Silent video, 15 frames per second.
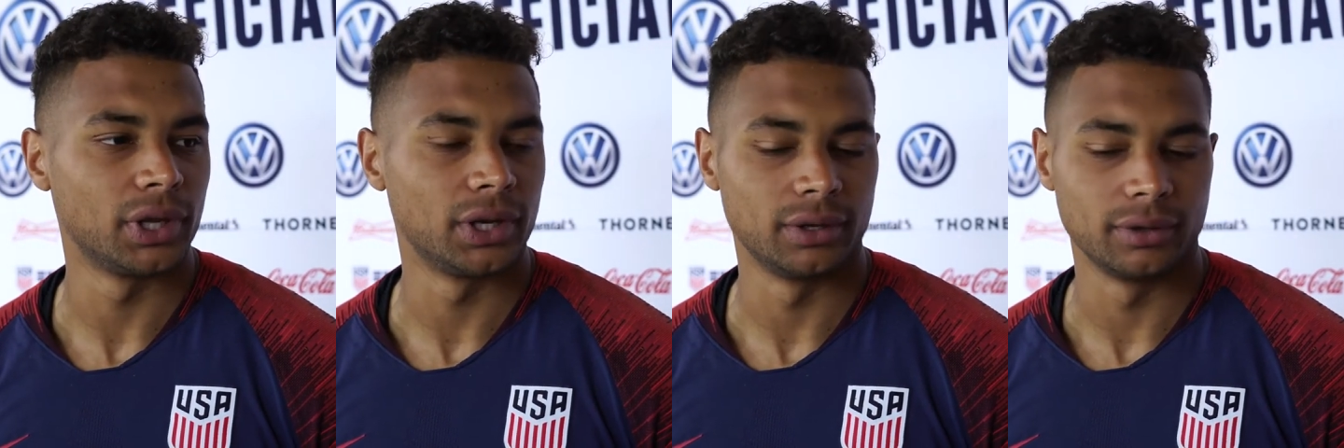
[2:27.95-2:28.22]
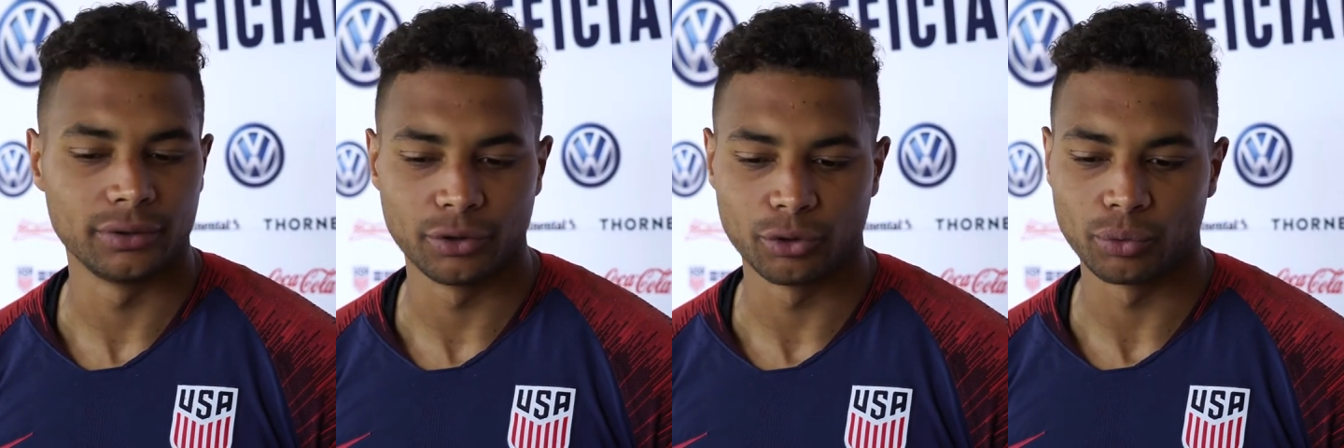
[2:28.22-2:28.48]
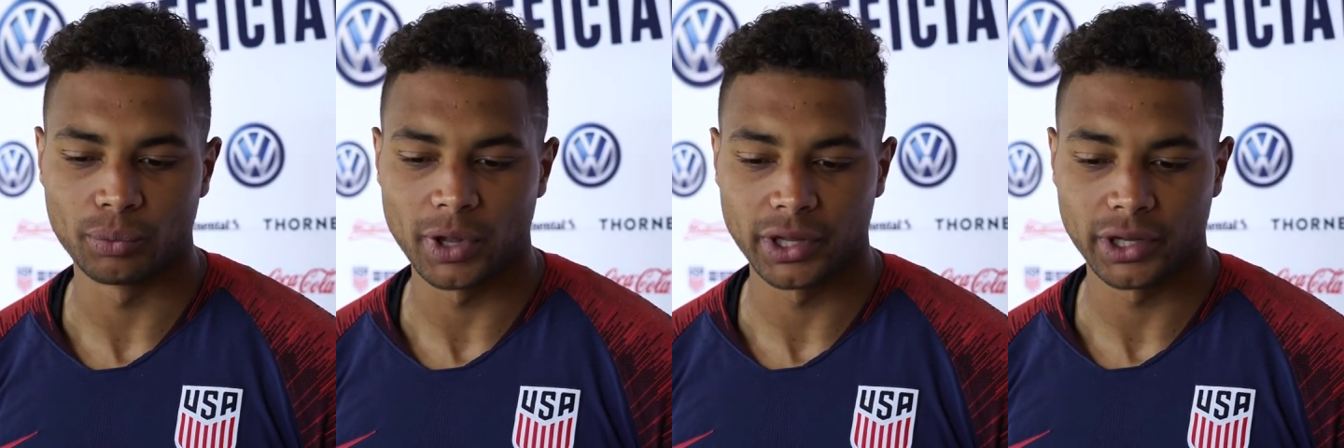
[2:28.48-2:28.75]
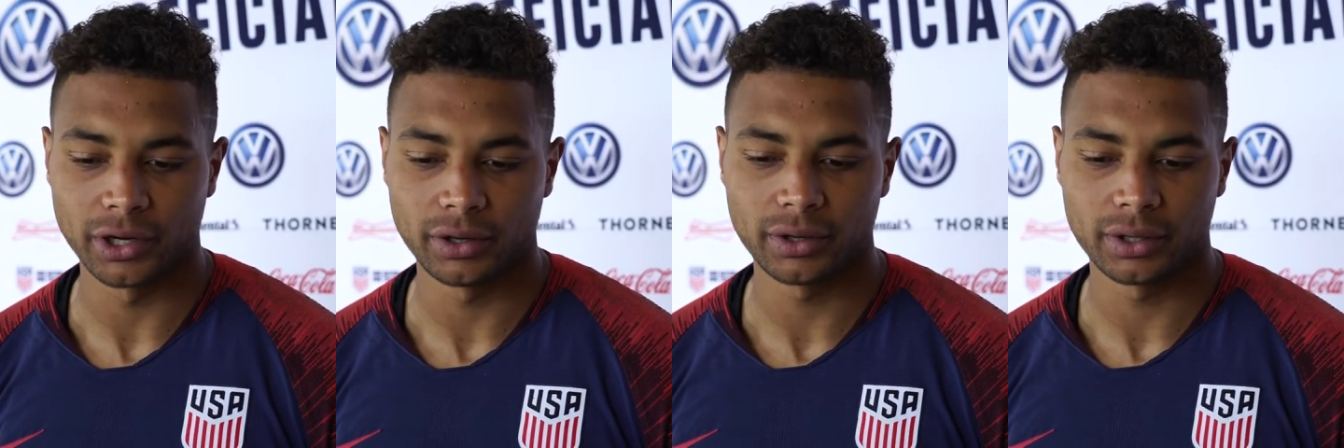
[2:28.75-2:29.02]
and, doing well
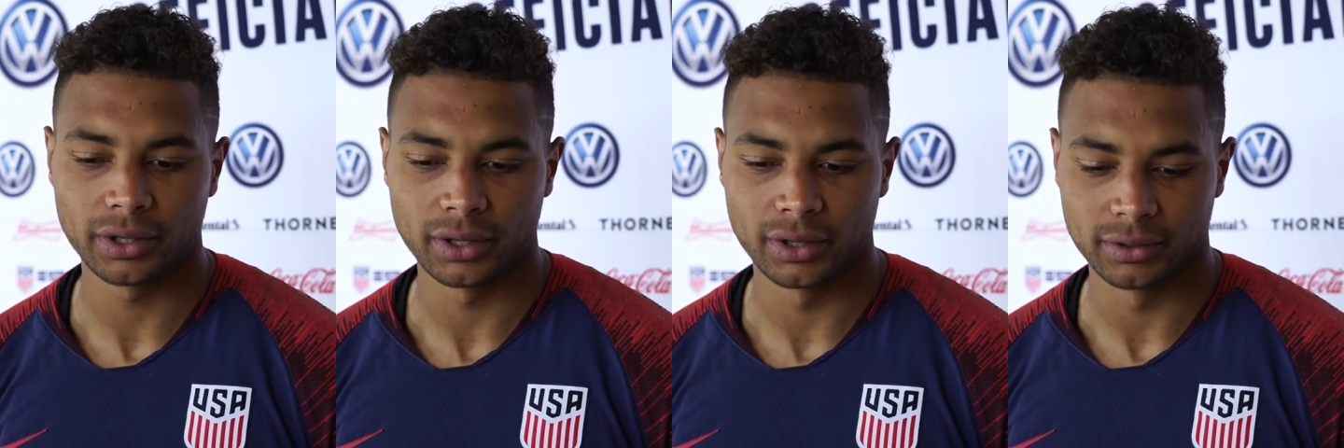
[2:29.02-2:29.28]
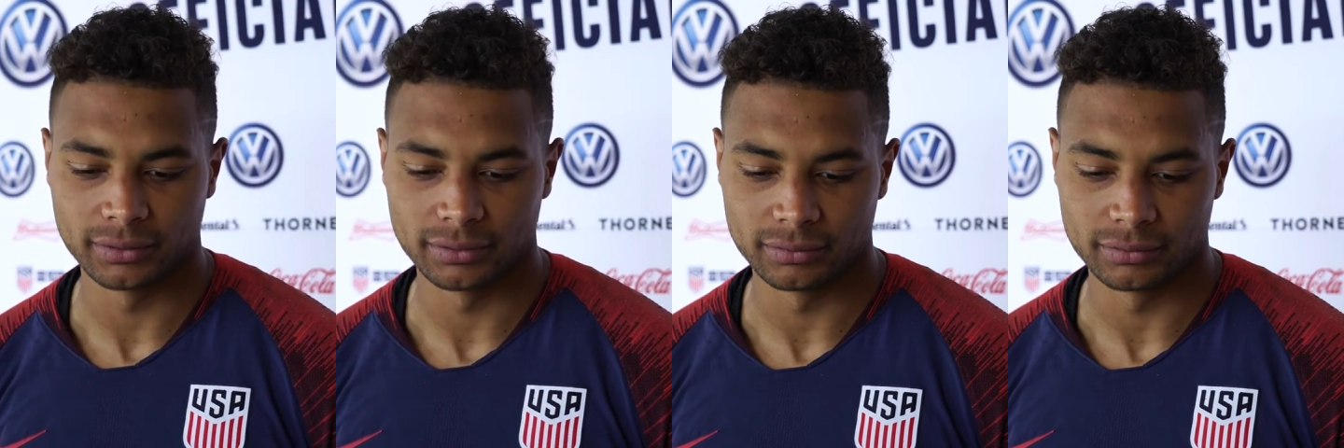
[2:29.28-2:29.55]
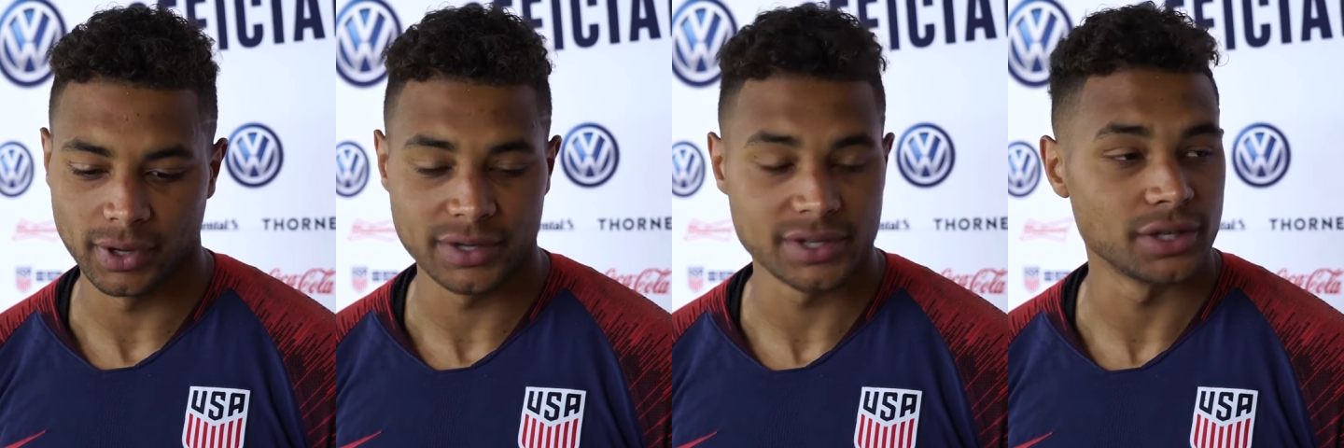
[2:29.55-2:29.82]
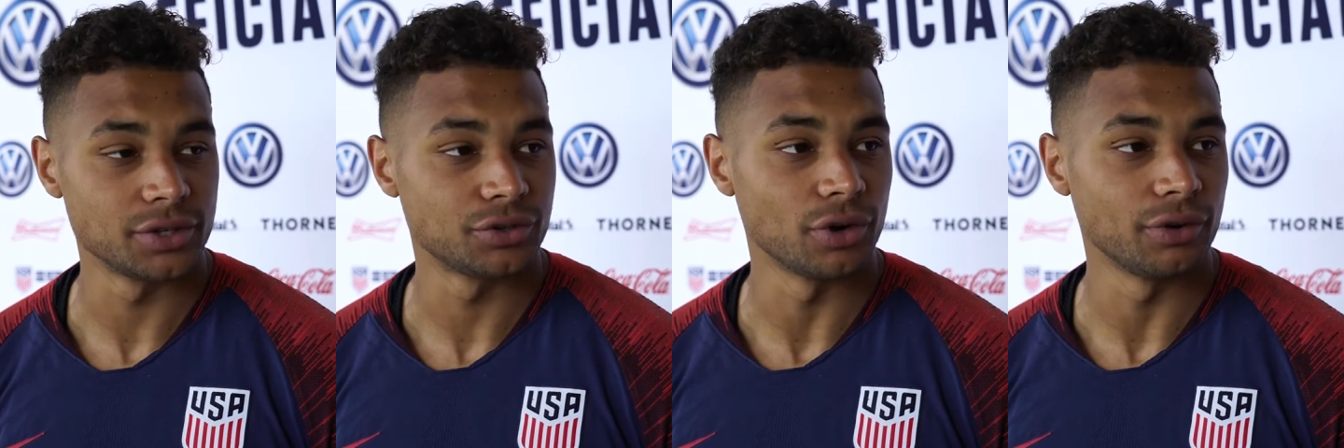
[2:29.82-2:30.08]
here and raising
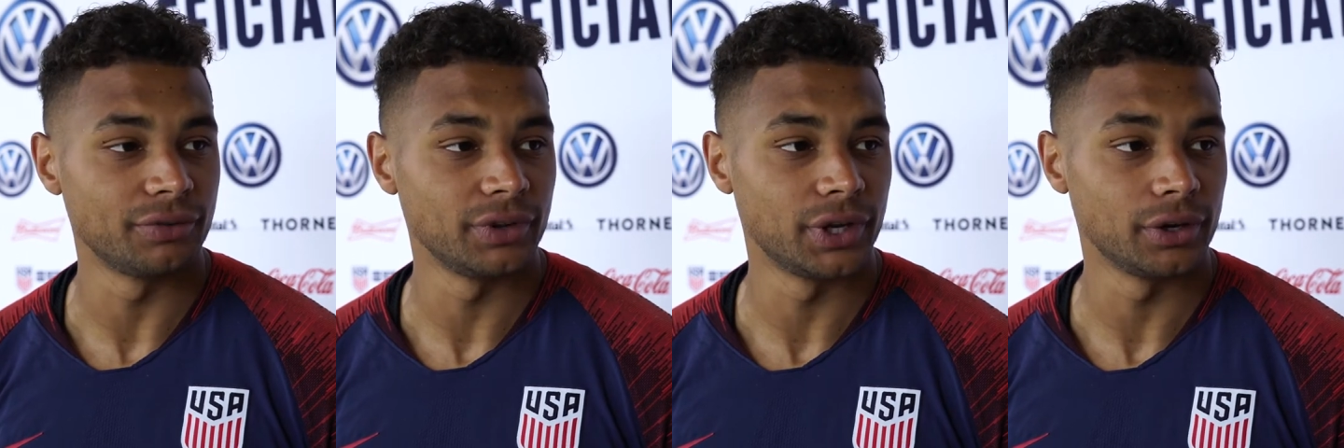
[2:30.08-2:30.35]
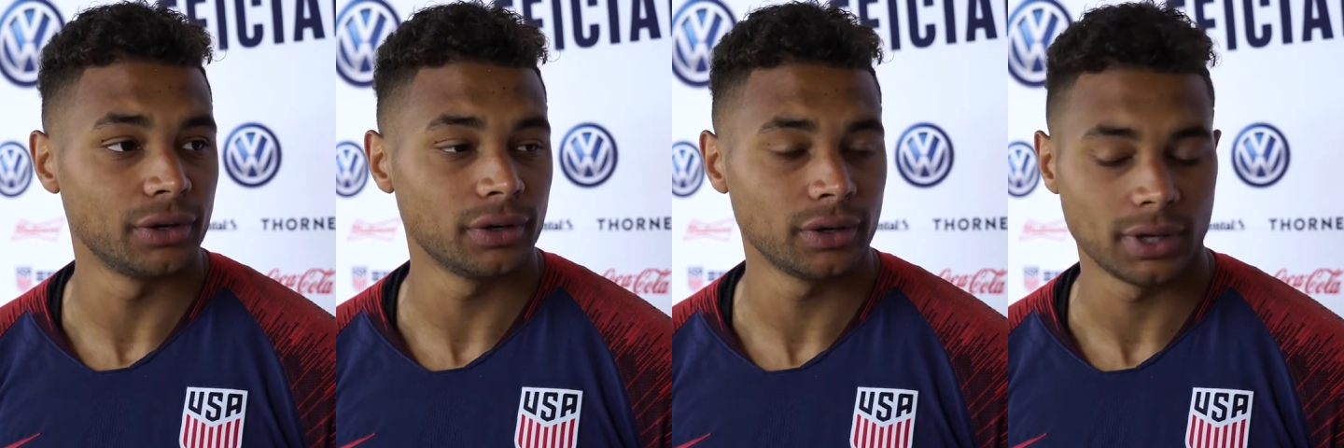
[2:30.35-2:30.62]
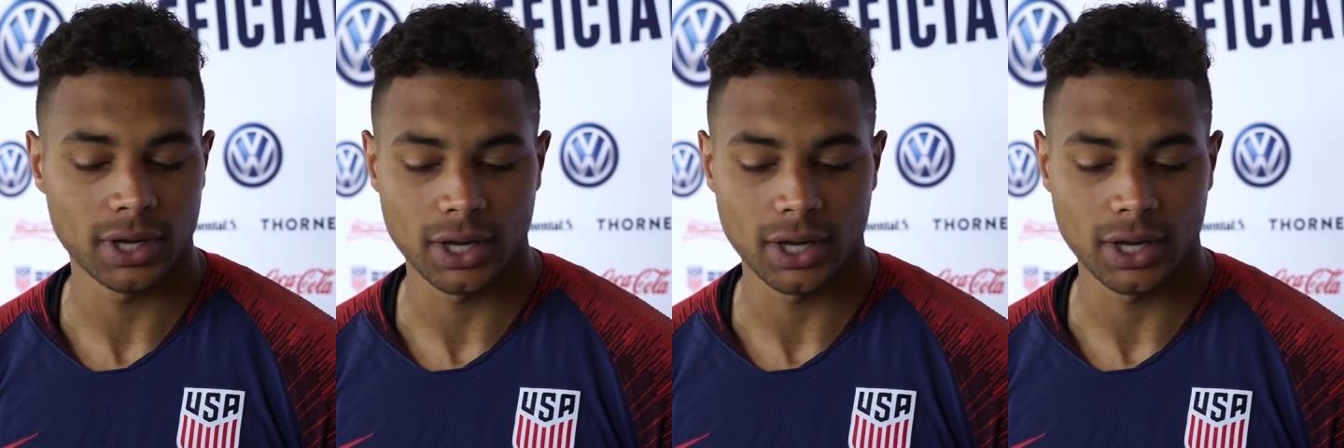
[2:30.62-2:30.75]
the trophy here.